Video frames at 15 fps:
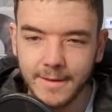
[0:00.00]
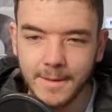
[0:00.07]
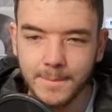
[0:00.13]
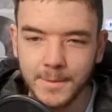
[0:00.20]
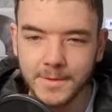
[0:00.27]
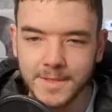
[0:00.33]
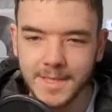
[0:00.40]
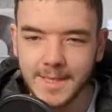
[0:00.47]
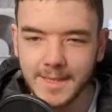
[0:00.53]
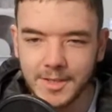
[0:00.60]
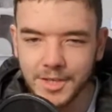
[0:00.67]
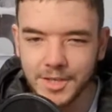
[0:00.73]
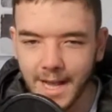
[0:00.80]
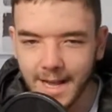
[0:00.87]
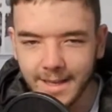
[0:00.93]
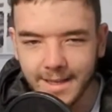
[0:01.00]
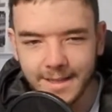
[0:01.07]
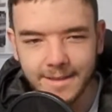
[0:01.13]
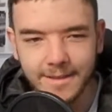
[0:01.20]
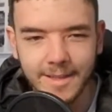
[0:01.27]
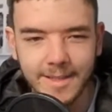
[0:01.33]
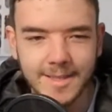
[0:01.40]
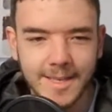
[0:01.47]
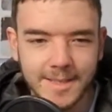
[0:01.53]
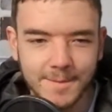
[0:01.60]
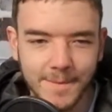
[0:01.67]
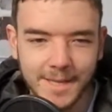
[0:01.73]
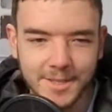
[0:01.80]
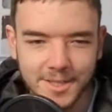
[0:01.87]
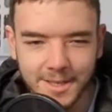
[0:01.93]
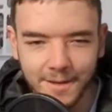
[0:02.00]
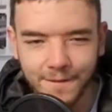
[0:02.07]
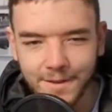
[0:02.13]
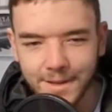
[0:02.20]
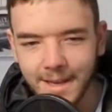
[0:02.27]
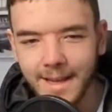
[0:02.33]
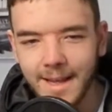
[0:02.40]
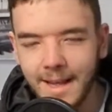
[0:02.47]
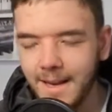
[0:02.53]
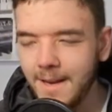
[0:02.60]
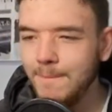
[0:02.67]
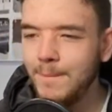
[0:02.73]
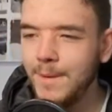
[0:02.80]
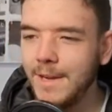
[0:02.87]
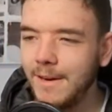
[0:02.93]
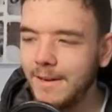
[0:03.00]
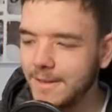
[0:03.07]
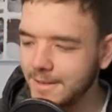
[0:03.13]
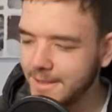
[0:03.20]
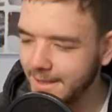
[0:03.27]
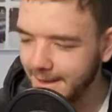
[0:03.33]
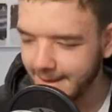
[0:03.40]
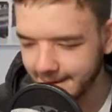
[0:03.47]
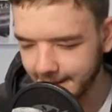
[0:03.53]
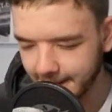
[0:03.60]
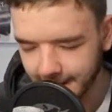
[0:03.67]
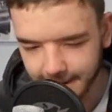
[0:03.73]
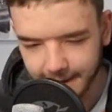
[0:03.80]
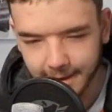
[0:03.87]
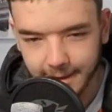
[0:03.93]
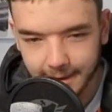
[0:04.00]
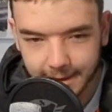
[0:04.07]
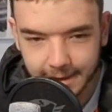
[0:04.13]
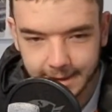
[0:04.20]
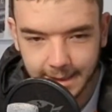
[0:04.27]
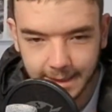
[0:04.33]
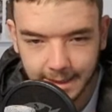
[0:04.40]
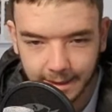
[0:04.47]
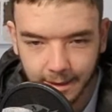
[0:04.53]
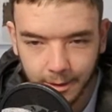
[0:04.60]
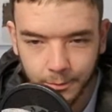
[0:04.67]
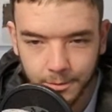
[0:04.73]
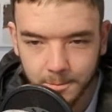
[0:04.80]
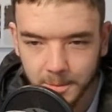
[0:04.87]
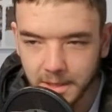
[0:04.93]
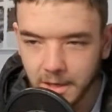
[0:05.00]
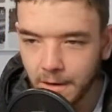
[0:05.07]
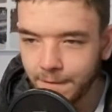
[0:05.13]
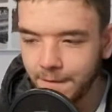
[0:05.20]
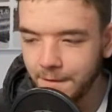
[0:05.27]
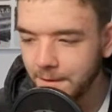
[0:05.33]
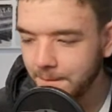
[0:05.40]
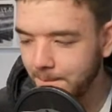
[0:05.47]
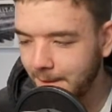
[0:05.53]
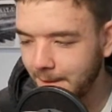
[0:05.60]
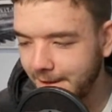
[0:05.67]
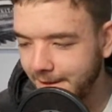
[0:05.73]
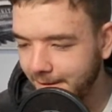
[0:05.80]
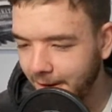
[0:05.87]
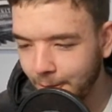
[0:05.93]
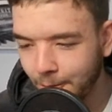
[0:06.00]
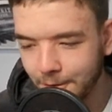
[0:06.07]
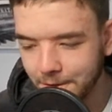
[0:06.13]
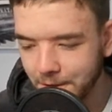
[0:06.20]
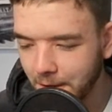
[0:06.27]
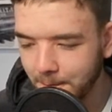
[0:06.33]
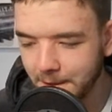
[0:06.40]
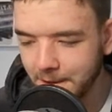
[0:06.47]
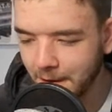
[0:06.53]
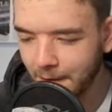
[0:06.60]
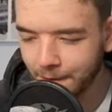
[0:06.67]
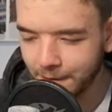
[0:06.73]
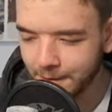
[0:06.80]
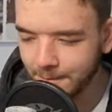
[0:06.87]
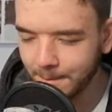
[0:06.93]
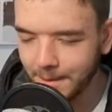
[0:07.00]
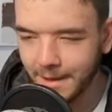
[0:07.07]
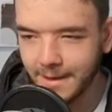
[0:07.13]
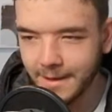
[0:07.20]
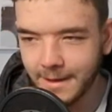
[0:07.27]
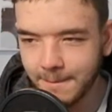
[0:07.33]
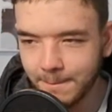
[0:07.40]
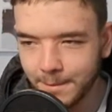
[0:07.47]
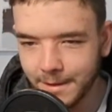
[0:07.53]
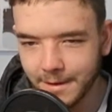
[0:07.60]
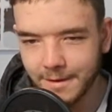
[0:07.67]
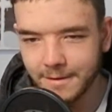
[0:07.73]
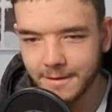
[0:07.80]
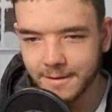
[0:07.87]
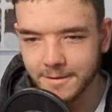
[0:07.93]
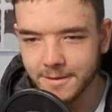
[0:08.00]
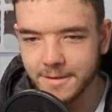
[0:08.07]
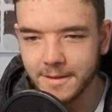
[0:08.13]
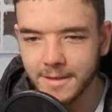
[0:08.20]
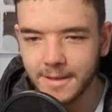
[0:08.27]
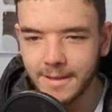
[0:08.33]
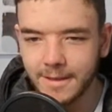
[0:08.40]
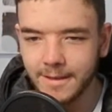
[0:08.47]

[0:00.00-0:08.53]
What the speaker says: Nippon's in the chat. He says, imagine if you get Olympiacos again. Yeah, I wouldn't be confident, mate. I would not be confident playing Olympiacos.